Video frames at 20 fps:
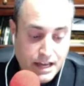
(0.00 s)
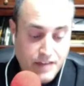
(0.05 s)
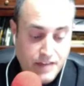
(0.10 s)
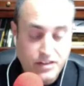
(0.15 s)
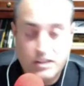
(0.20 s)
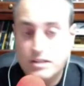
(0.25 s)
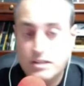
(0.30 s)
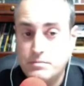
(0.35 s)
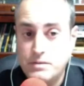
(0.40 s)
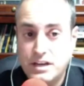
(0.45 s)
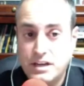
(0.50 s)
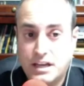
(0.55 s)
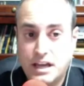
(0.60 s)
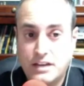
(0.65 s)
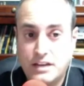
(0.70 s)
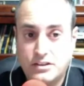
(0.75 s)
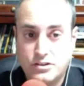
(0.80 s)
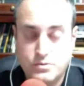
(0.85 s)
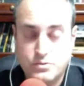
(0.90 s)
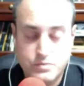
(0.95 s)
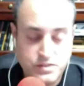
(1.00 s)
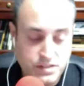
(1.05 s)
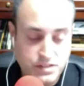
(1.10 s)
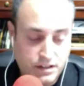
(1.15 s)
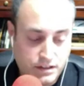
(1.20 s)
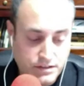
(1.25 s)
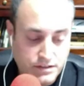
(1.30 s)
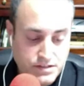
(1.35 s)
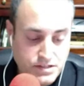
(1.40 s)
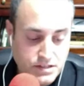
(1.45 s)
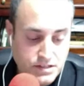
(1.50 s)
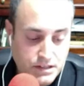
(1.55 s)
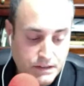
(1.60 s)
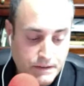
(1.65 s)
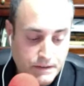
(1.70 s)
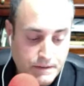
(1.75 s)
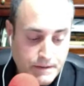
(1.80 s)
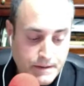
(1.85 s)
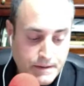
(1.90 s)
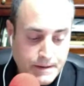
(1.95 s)
communicate those results.
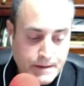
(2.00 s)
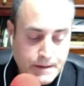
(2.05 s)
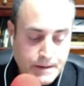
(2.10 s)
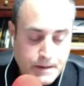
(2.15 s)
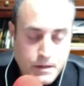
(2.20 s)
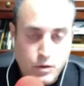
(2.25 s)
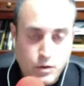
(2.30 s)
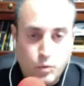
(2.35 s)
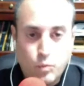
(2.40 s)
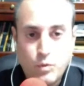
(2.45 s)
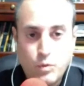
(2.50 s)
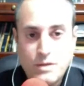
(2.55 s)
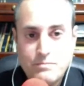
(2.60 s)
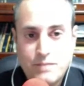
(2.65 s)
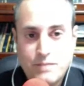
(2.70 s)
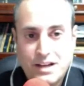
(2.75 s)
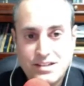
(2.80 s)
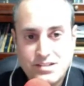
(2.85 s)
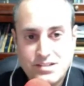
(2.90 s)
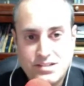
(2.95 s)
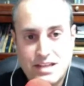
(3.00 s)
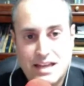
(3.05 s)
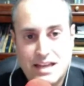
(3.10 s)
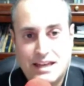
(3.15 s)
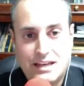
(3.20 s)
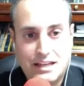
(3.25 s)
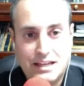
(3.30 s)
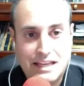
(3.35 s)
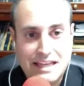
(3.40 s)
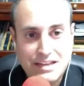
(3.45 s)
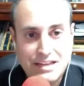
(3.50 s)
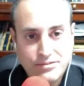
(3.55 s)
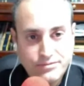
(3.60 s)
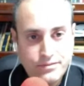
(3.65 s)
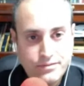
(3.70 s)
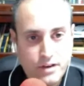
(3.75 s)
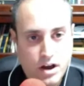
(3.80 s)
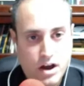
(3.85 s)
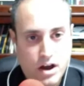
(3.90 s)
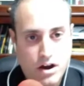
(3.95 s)
We must then, if
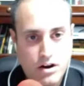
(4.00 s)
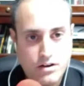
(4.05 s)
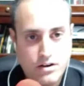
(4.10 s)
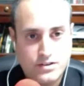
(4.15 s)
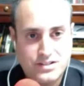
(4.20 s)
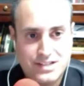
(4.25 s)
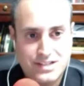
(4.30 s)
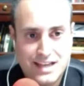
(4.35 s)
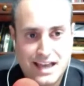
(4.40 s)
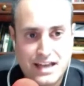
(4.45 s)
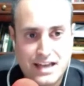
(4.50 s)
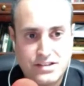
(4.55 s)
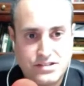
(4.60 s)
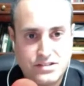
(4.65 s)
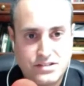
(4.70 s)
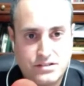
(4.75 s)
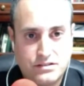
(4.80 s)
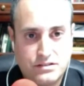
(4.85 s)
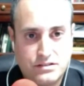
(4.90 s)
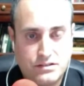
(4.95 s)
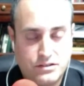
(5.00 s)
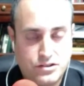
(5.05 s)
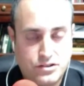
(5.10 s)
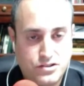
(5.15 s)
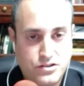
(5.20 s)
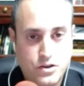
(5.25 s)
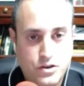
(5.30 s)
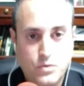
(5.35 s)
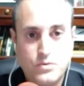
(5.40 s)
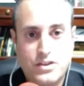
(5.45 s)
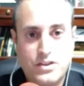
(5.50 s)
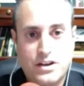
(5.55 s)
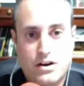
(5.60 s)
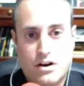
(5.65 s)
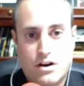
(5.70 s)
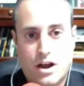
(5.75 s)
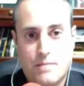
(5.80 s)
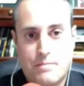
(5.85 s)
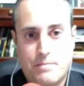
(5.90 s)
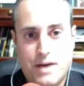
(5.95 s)
our test showed that our
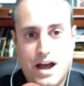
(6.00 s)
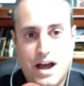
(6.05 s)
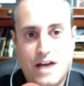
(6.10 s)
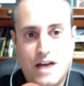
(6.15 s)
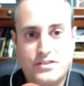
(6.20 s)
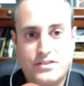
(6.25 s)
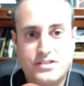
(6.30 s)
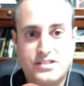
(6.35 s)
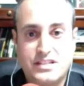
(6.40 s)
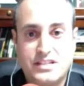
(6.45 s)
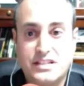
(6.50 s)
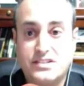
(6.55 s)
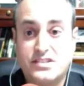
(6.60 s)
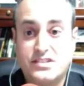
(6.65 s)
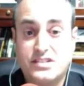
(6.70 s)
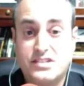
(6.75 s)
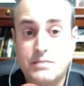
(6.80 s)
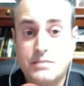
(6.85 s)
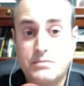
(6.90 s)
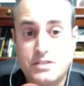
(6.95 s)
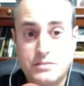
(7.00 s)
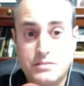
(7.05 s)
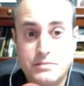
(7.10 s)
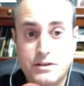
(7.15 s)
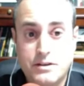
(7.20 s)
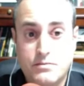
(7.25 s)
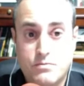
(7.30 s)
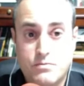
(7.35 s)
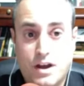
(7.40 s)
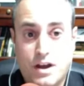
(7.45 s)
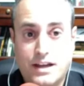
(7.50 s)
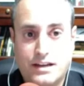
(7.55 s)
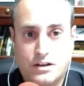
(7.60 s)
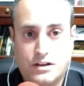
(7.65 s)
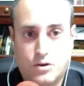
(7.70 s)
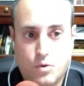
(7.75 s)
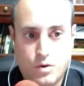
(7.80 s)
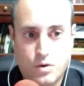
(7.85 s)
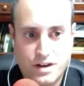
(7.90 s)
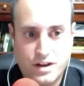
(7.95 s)
hypothesis seems to be right
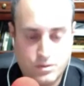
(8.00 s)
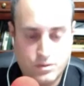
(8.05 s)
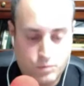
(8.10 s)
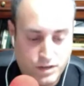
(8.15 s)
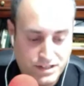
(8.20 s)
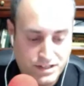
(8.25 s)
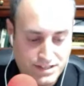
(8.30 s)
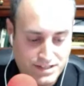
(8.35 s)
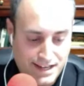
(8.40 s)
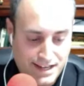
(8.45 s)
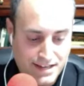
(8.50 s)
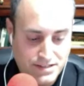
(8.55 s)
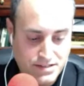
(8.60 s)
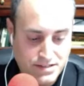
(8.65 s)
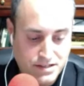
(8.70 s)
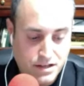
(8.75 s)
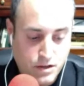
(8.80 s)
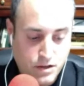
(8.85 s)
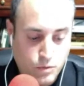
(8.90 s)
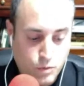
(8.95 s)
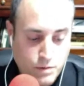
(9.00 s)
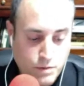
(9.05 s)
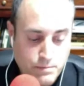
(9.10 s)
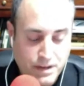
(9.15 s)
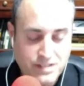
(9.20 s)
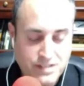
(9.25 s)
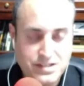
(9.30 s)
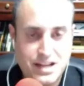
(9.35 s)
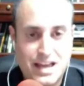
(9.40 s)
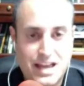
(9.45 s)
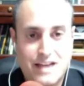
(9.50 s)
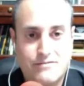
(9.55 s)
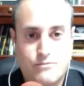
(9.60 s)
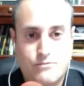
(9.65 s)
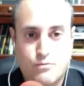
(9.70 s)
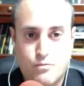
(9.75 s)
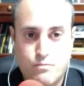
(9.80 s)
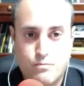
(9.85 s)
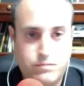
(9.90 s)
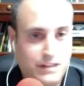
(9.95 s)
according to one test, we must have
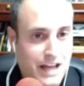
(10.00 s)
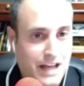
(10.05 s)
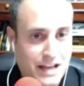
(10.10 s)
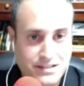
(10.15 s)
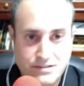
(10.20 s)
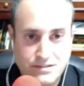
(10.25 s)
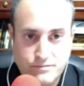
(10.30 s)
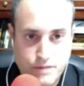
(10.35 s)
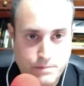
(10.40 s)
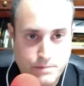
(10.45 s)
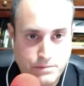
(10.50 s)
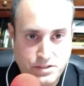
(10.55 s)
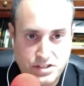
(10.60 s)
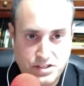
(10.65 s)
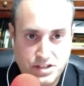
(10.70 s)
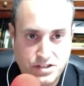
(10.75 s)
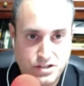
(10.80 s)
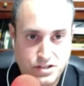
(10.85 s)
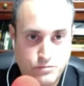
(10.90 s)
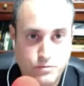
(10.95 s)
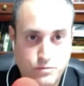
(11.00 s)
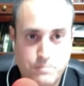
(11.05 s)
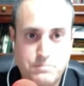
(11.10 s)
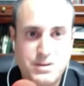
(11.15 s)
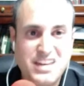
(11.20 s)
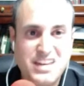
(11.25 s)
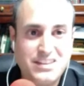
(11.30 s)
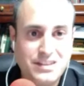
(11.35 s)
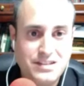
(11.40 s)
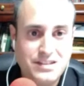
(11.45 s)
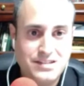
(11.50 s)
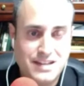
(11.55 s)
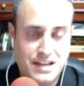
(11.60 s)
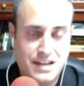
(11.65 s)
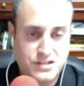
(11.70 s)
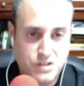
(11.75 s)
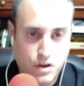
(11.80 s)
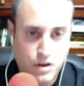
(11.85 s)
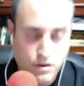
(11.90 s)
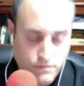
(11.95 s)
lots of repetition, repeat these
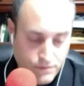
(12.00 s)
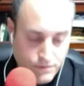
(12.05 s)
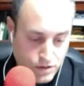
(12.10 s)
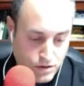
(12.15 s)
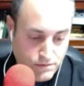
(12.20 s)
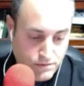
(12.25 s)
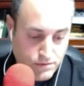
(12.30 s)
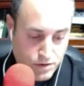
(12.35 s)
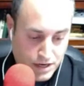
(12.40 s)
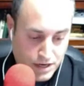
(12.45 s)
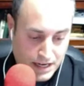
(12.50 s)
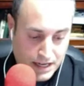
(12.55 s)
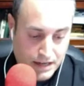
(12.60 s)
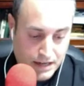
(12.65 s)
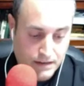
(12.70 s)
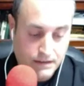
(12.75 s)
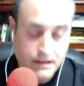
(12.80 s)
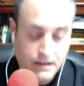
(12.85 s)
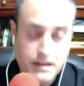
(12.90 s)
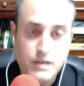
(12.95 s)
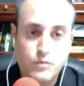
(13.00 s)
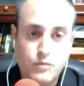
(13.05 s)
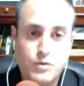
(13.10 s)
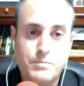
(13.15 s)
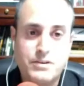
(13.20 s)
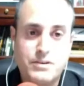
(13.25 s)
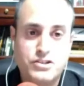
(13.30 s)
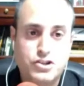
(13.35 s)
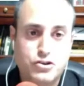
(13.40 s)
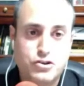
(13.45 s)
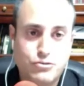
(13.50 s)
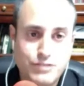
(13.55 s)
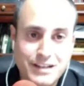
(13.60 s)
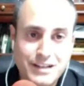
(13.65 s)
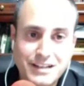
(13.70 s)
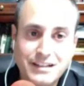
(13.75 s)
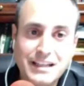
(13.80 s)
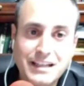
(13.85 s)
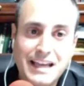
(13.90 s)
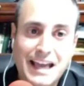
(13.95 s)
tests over and over again. We must
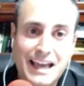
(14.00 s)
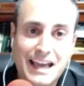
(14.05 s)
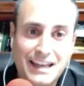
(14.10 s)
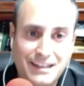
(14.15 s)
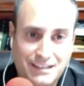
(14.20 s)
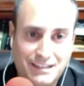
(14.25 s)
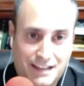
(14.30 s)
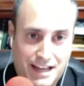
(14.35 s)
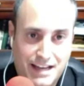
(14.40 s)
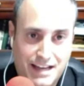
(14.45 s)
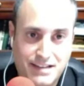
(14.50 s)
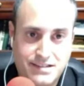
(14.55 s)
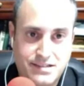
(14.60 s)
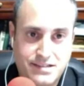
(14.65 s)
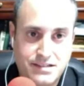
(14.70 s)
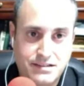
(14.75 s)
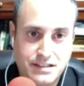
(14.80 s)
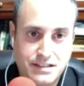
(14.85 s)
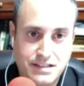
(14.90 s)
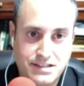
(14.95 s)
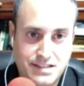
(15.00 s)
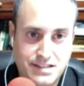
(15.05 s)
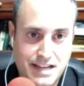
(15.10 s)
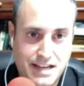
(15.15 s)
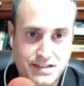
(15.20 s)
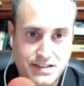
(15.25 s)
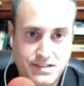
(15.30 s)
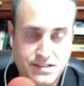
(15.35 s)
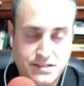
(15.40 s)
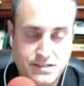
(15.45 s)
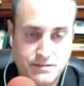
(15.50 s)
critically analyze these tests.